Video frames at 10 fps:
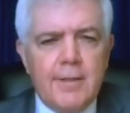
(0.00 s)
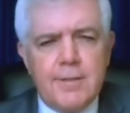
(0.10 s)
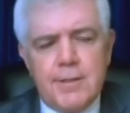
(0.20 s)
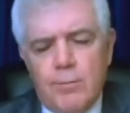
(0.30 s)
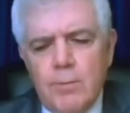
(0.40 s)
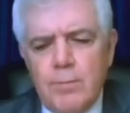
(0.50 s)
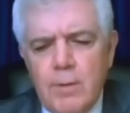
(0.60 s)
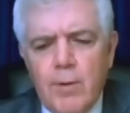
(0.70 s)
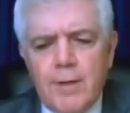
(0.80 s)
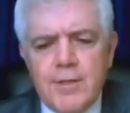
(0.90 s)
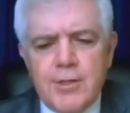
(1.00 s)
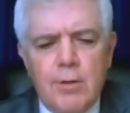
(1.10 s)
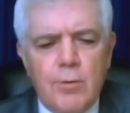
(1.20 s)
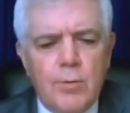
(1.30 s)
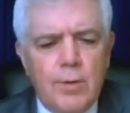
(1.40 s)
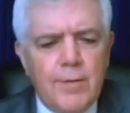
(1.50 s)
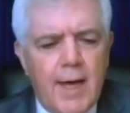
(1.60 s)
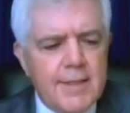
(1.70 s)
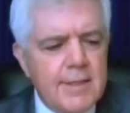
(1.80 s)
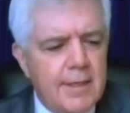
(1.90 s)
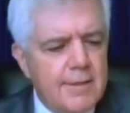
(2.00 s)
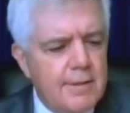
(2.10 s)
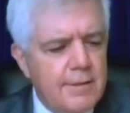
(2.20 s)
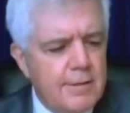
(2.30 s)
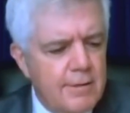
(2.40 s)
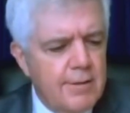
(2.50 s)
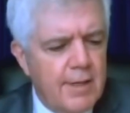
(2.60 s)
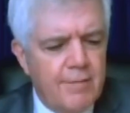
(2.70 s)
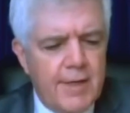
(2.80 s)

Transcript: And so we, we wanted to show that, uh, that